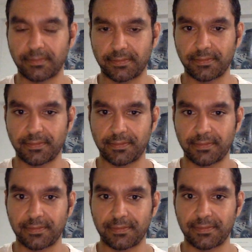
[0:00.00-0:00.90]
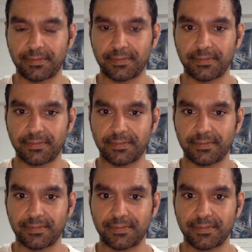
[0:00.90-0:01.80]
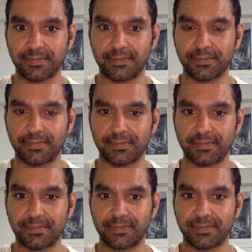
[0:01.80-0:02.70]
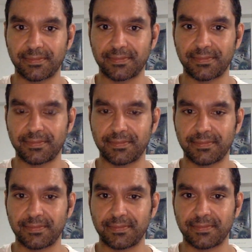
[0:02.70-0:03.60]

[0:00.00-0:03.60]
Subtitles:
No one is speaking in this clip.